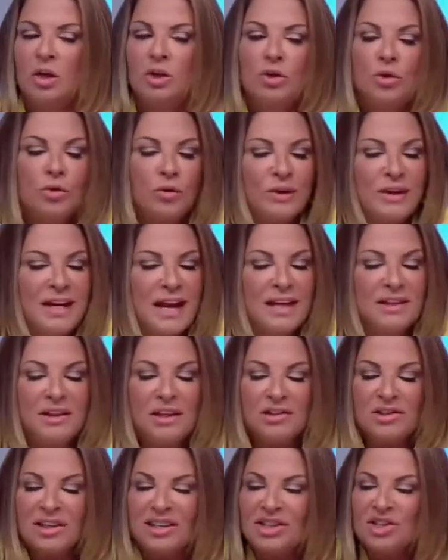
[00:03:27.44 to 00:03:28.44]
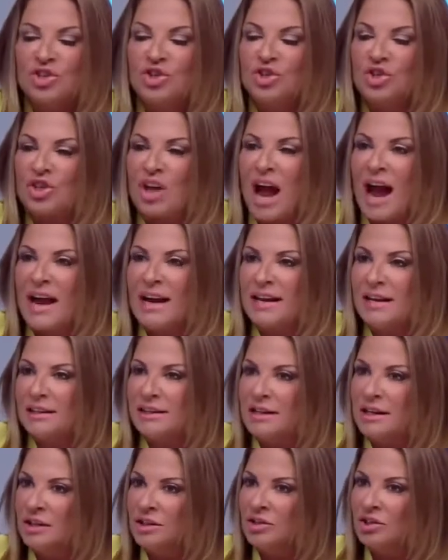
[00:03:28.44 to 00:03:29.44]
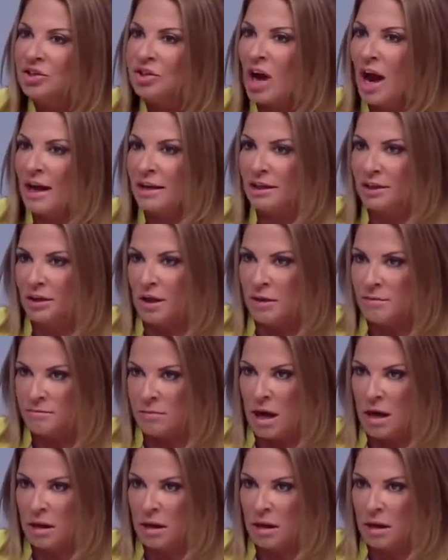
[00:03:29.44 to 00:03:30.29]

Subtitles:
you create this anxiety inside of them.